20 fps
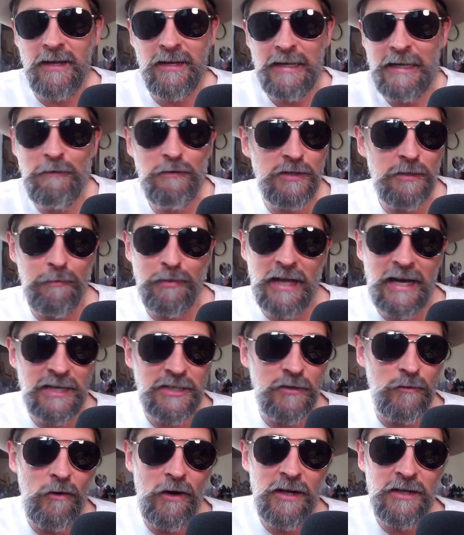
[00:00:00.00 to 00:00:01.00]
He was a blast
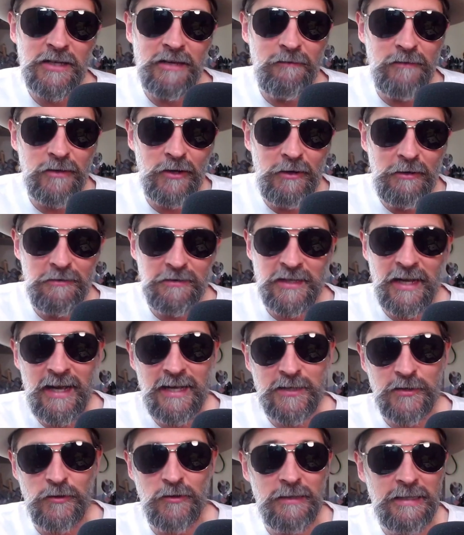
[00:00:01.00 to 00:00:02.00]
to watch, even though he was an
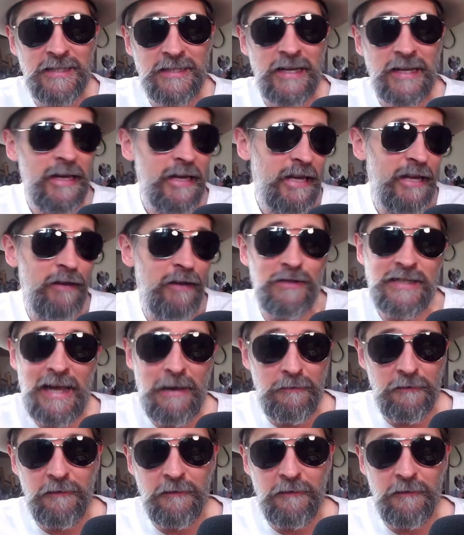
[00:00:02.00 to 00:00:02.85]
asshole. At least he was having